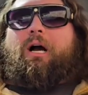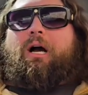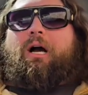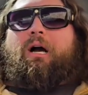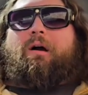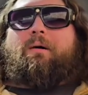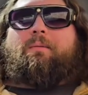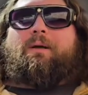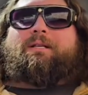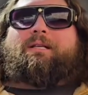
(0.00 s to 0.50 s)

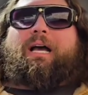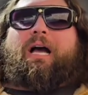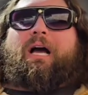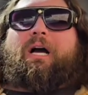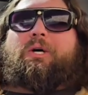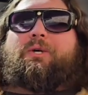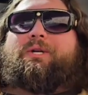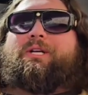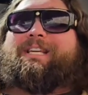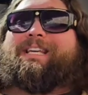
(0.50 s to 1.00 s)
It's
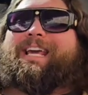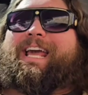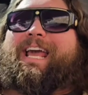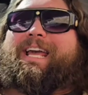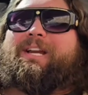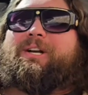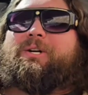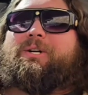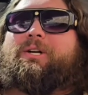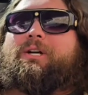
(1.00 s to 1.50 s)
how you
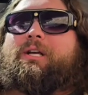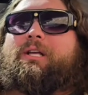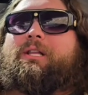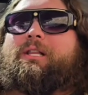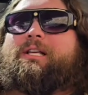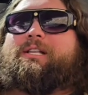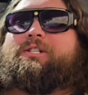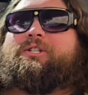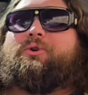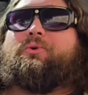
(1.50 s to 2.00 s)
cater
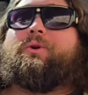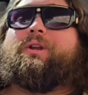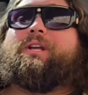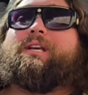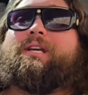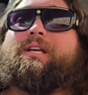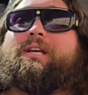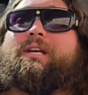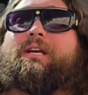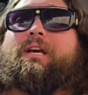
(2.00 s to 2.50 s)
these
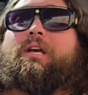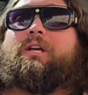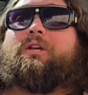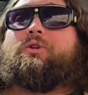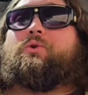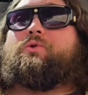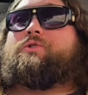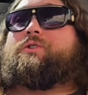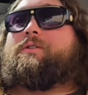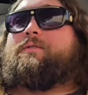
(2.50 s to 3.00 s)
unique
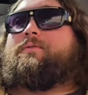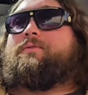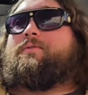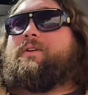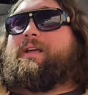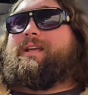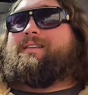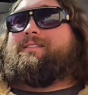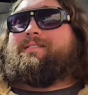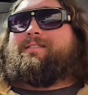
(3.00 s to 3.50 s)
user
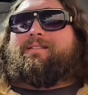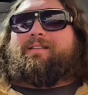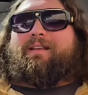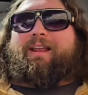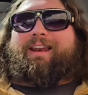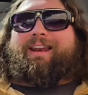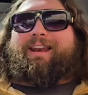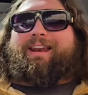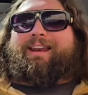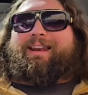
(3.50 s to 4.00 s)

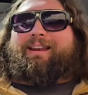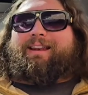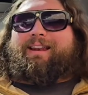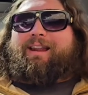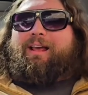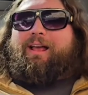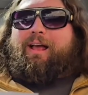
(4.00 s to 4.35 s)
feeds and